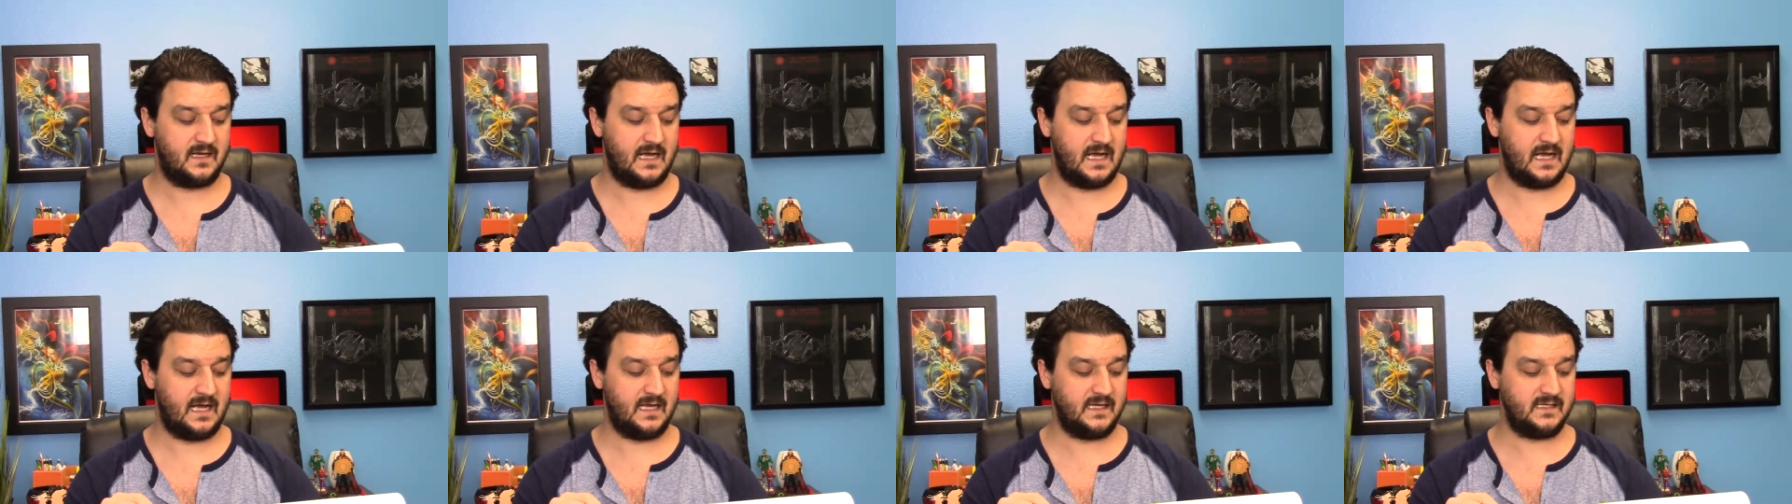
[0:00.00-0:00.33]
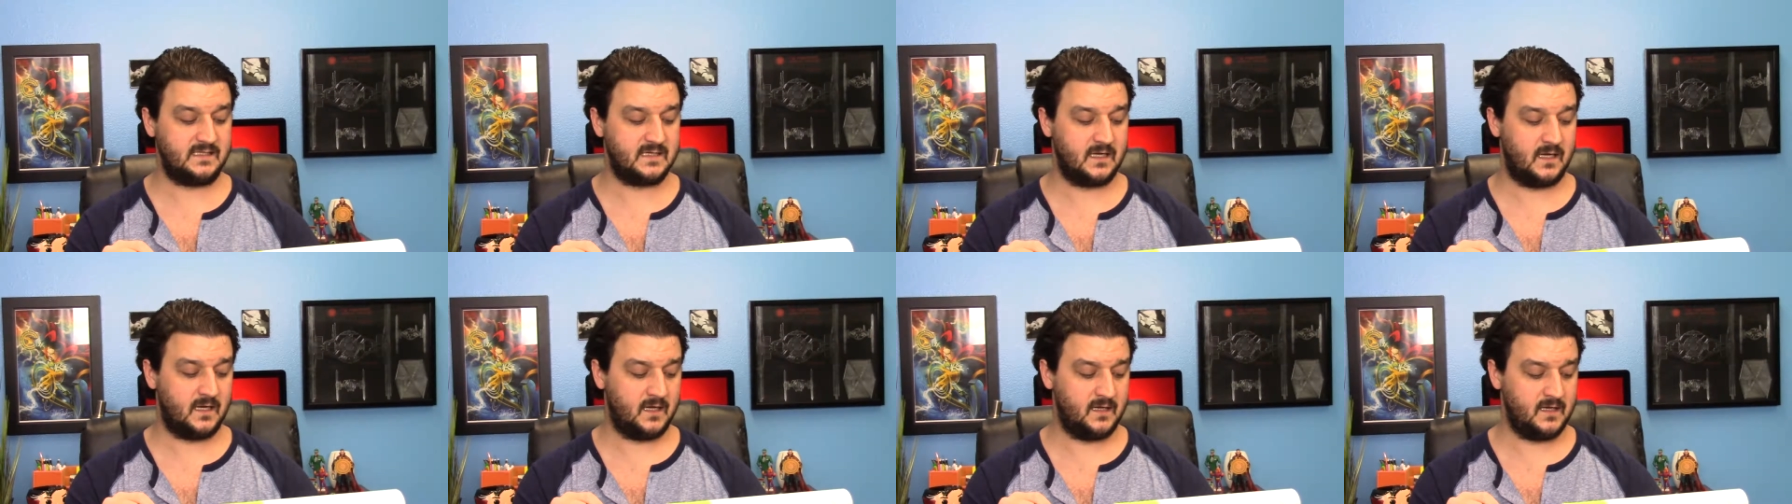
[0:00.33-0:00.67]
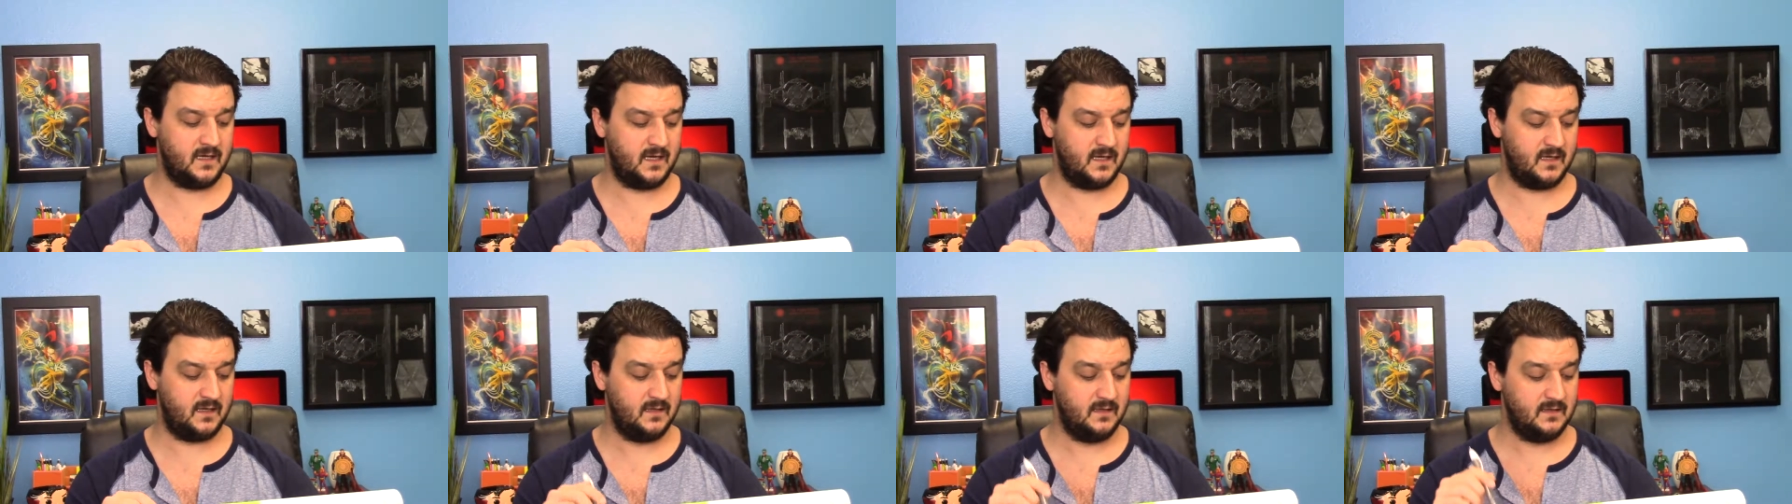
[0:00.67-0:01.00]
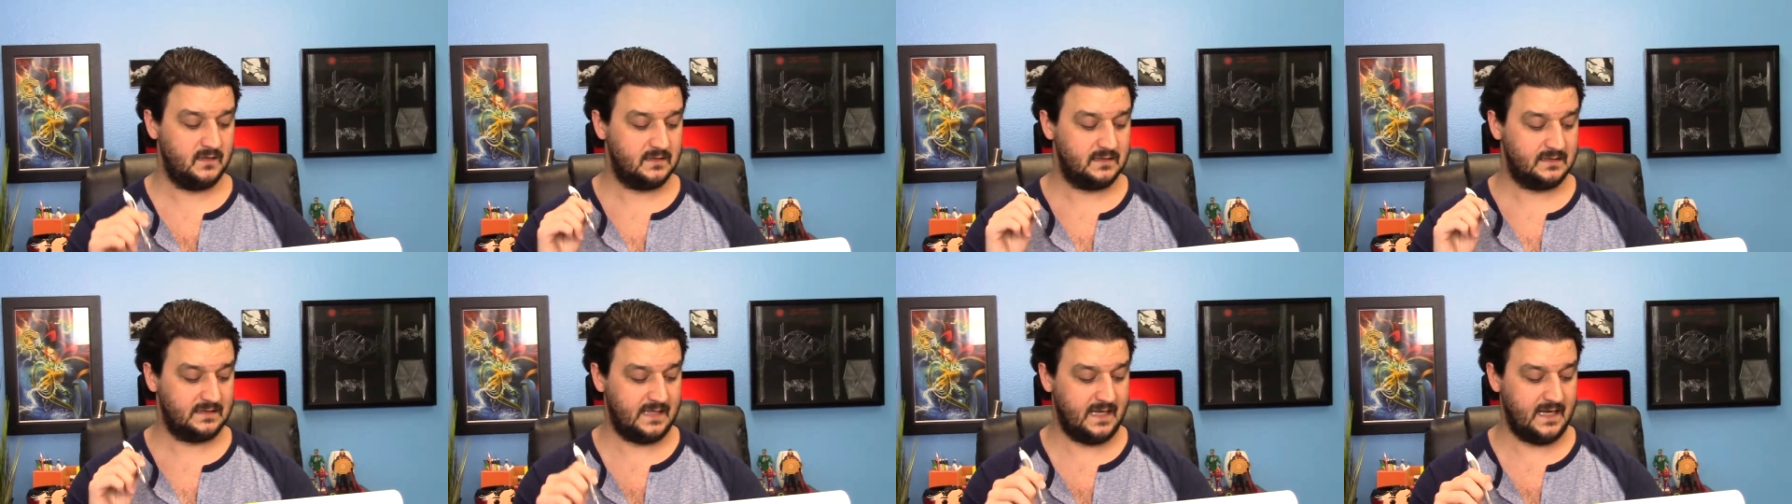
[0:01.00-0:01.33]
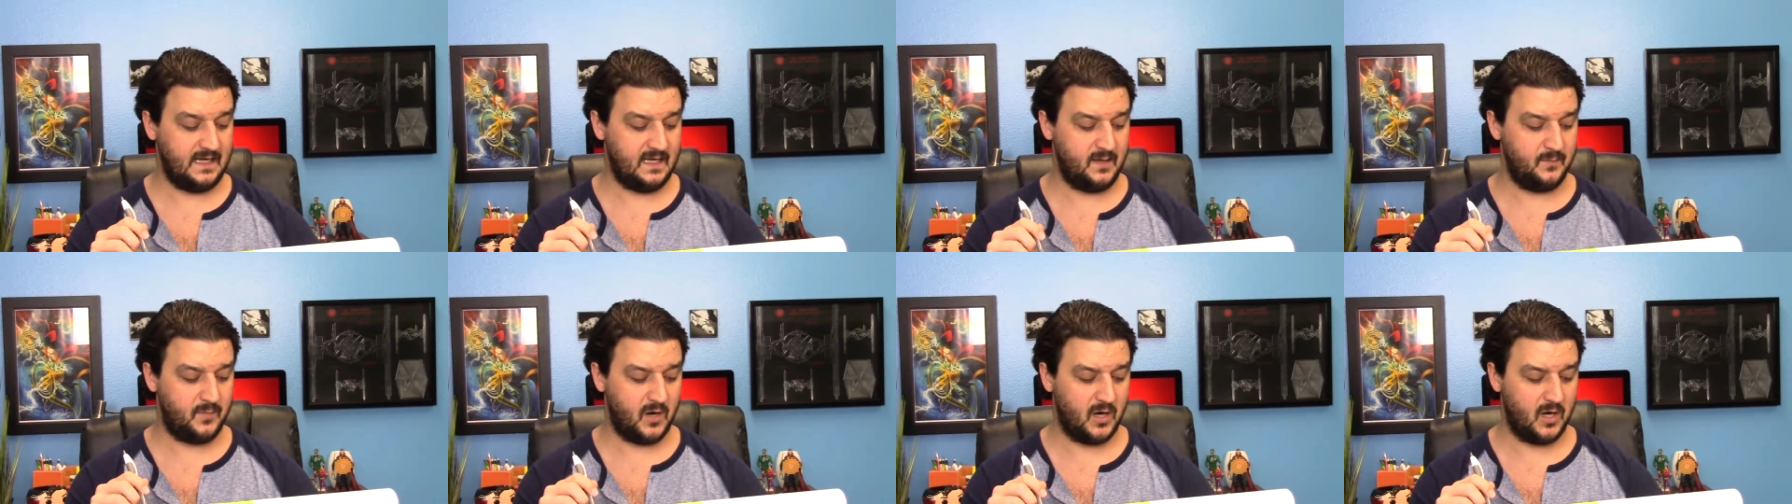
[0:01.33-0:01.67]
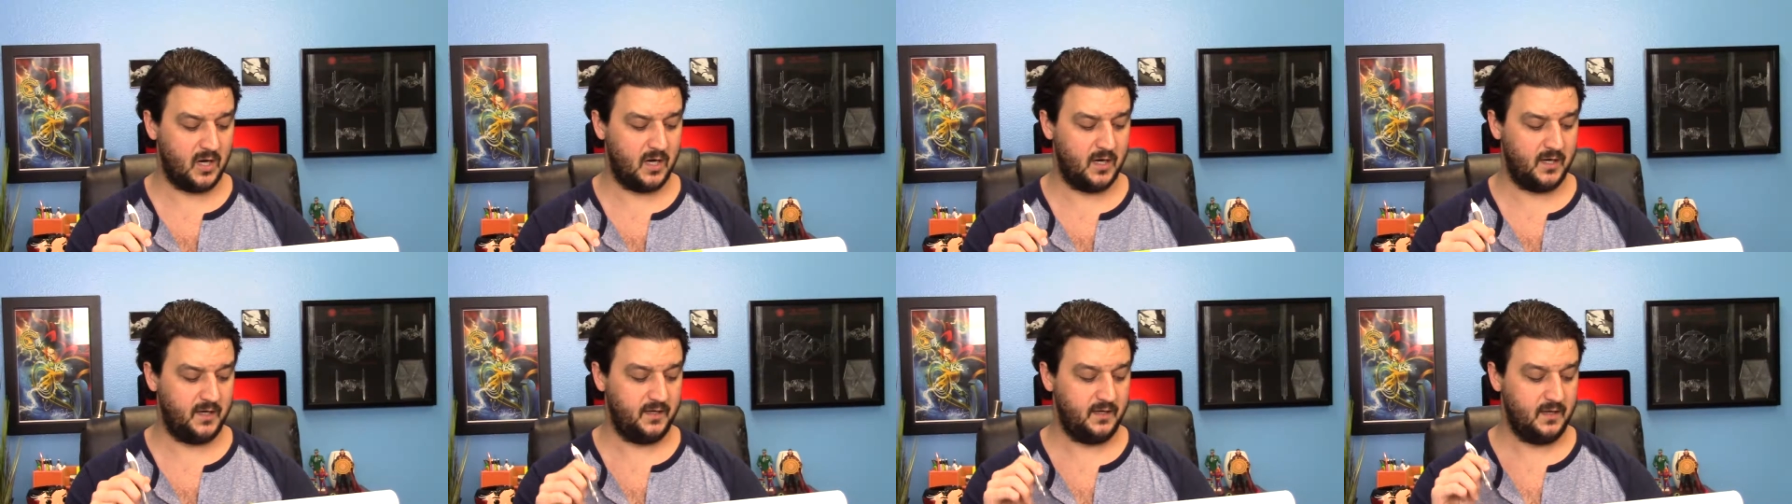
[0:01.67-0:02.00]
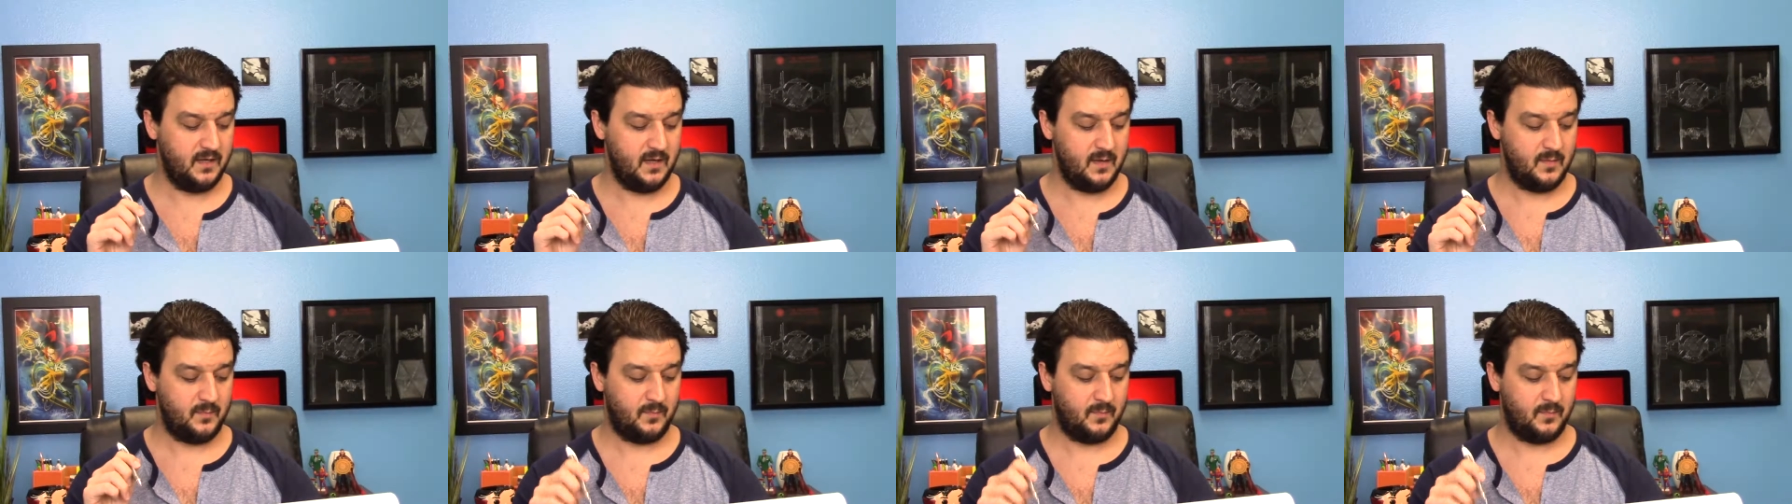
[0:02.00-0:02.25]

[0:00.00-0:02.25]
I, Tanya, Ladybird,